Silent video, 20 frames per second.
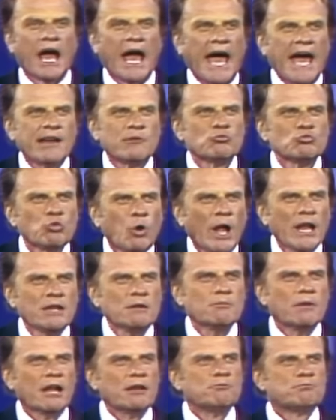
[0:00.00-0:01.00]
at
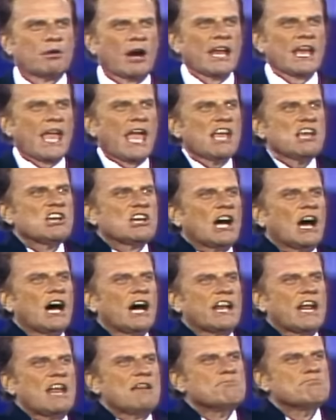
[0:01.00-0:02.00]
one-ment, bringing
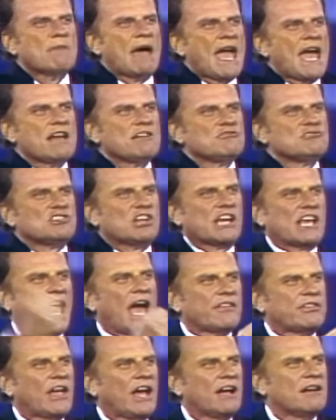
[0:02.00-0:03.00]
God and man
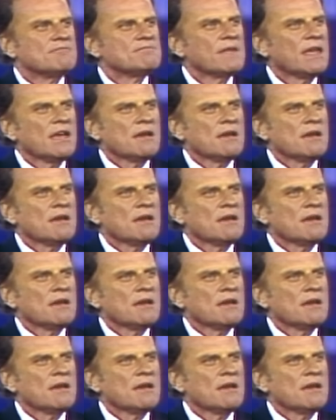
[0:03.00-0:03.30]
together,